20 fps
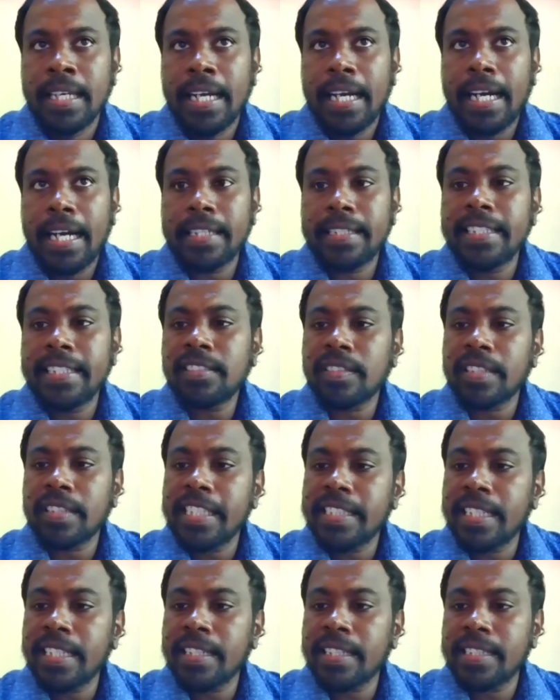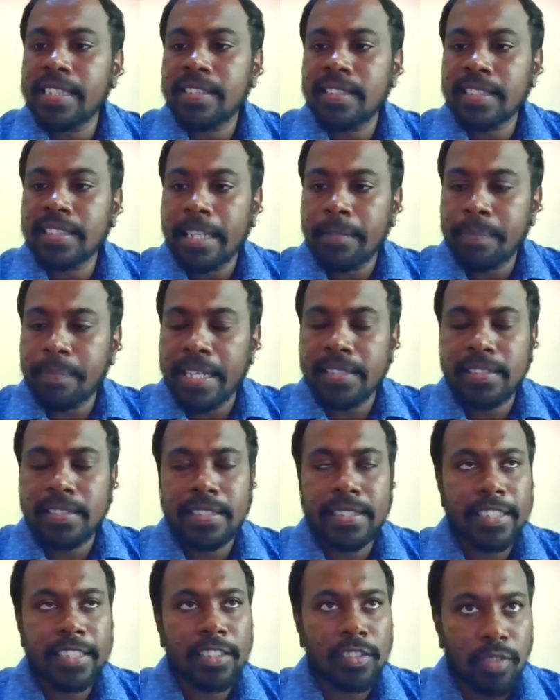This regeneration capacity
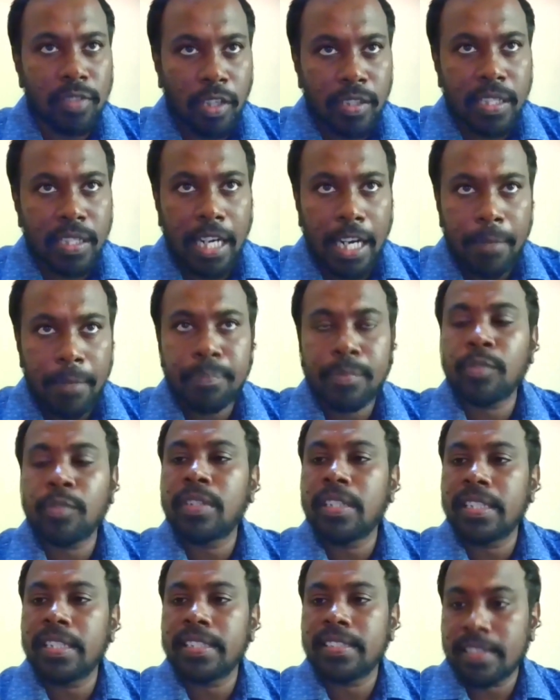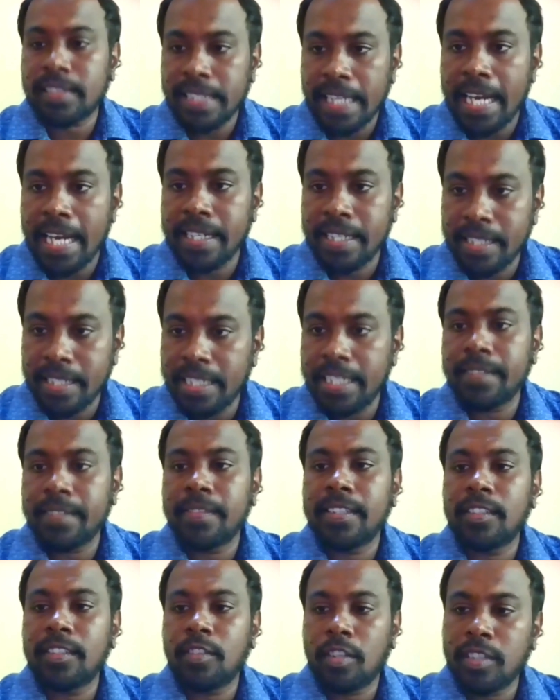is not up to the standard
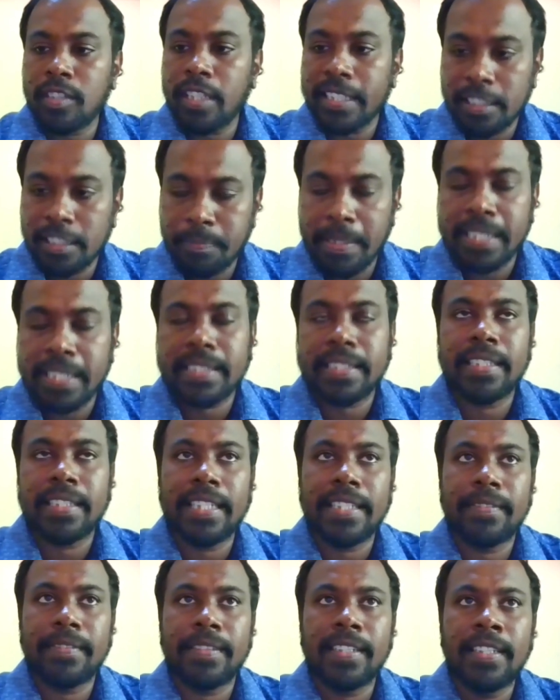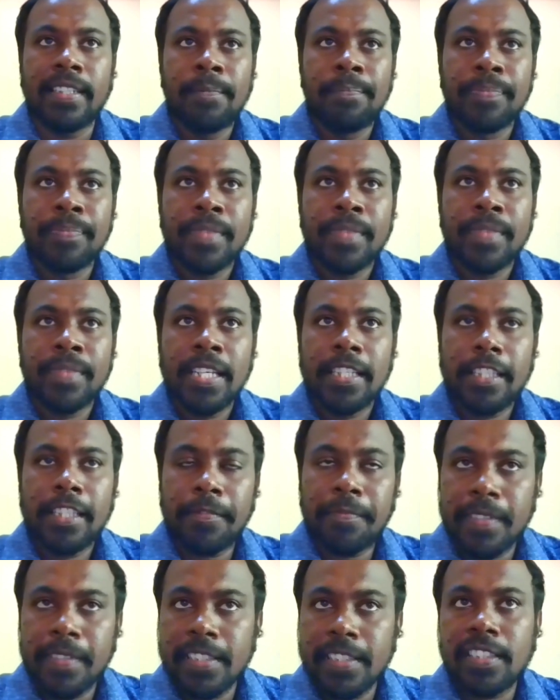level or the expected level. The
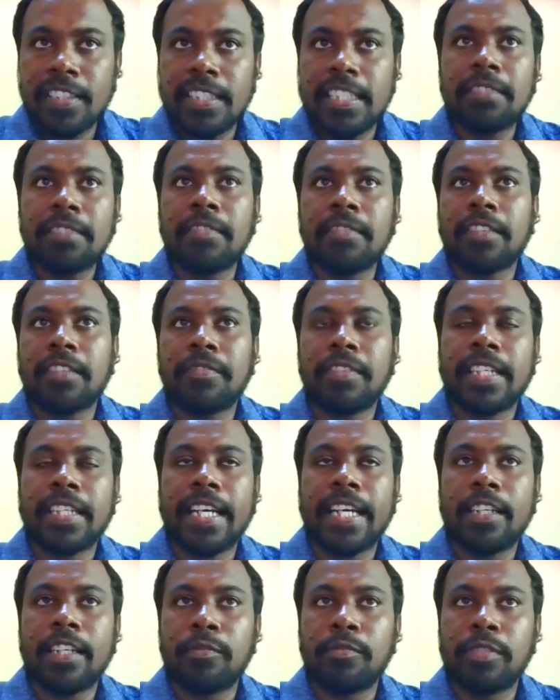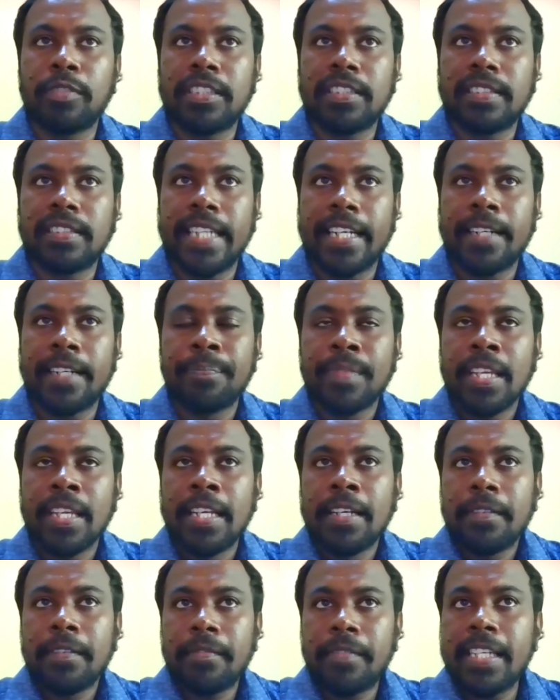first thing what we can do is that
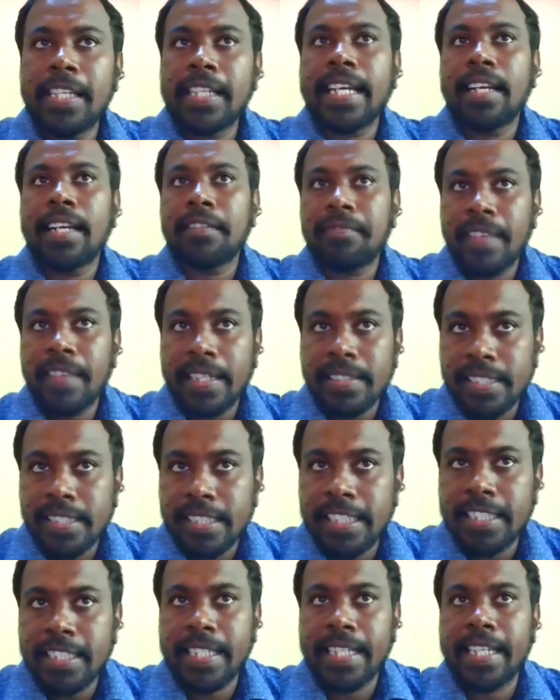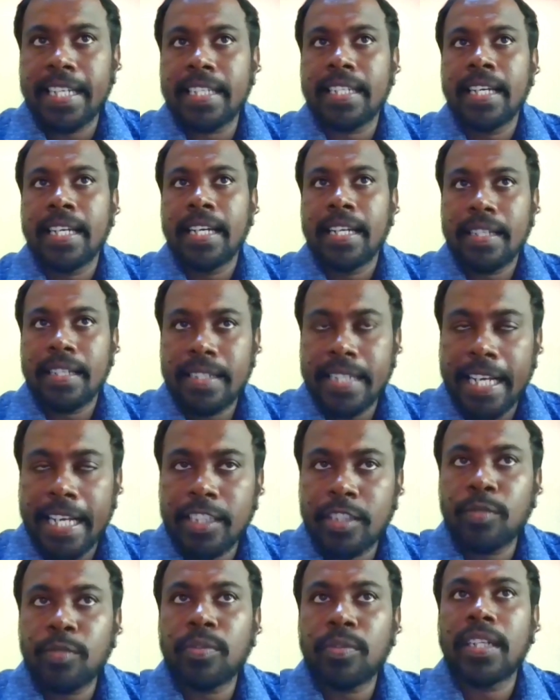we can facilitate
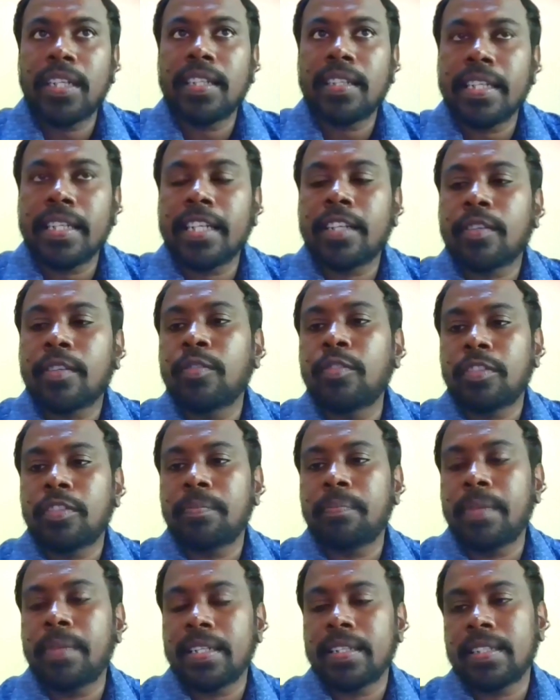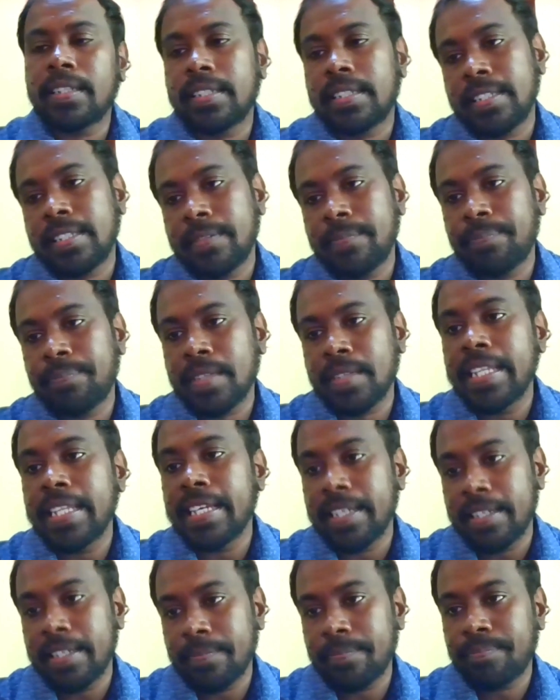natural recruitment
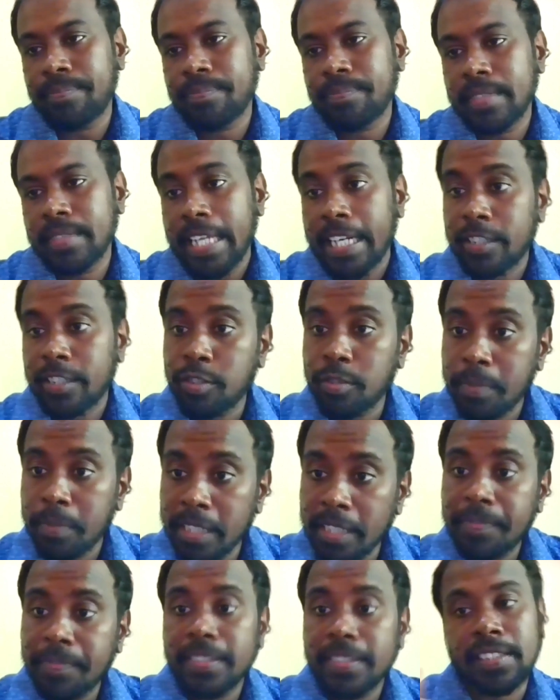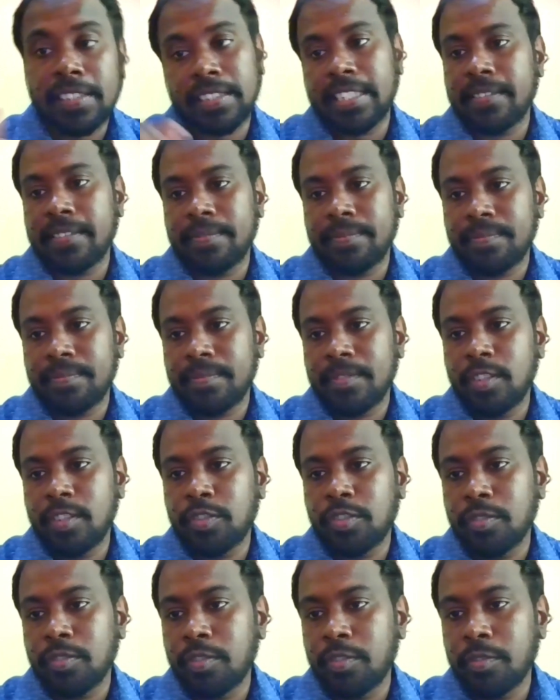there. That should be the first thing you
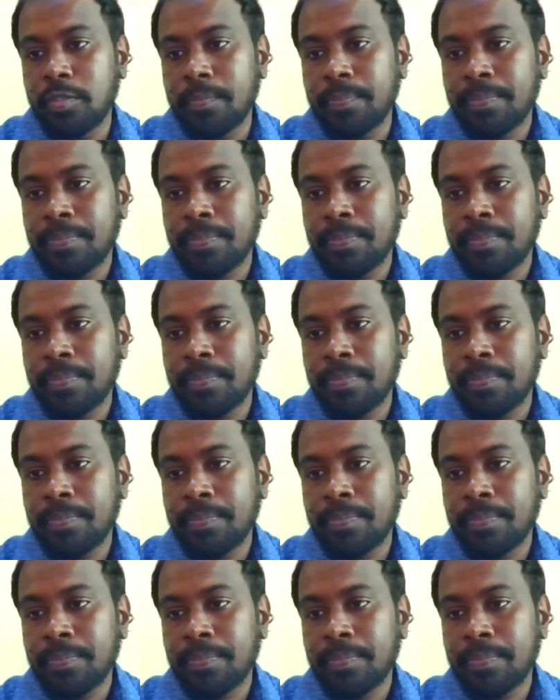should do.